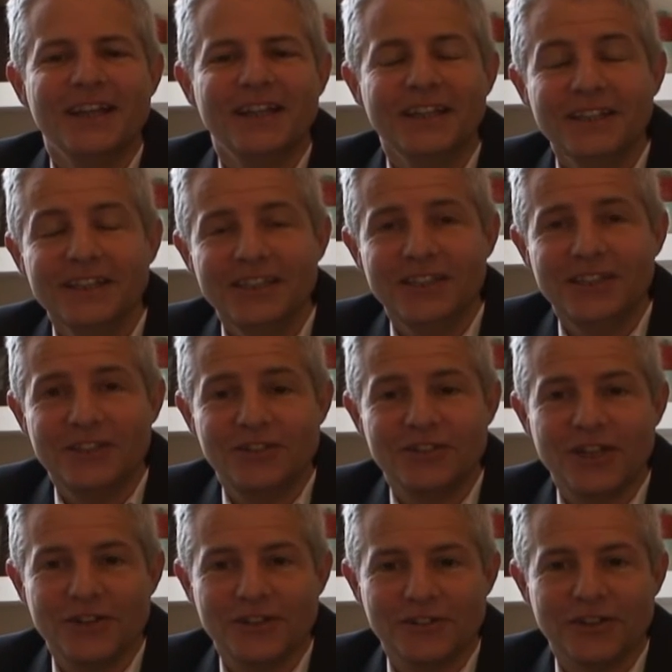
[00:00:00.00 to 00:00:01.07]
He'll lead a
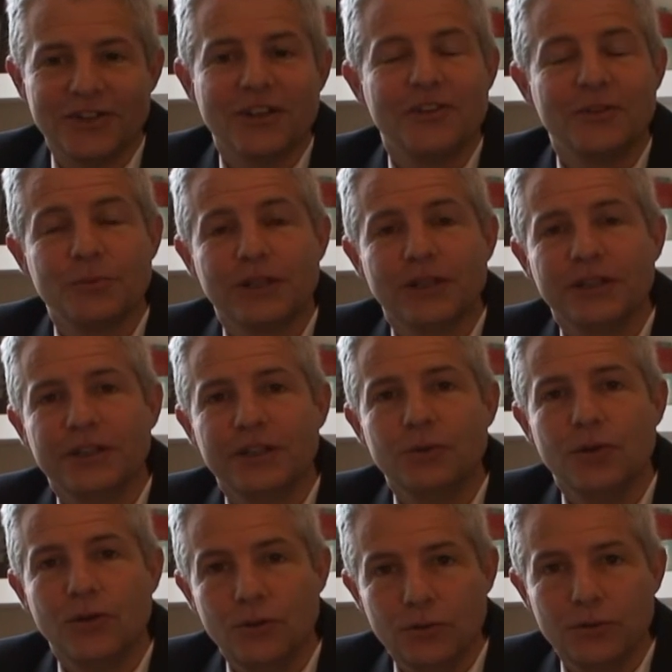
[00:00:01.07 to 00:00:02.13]
discussion that we'd like you
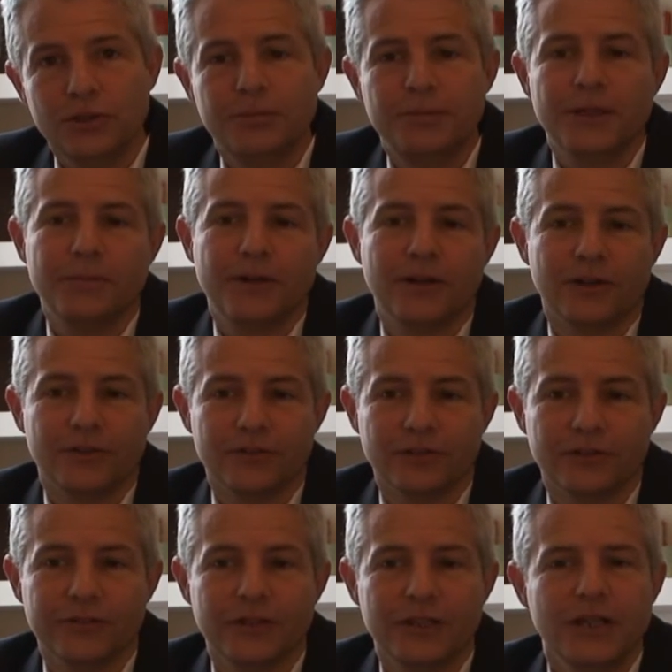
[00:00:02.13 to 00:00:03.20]
all to be a part
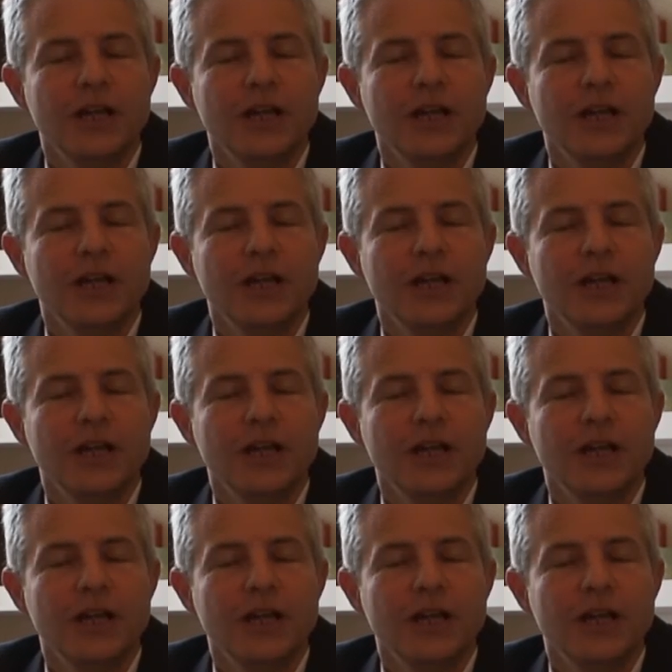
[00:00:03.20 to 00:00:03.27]
of.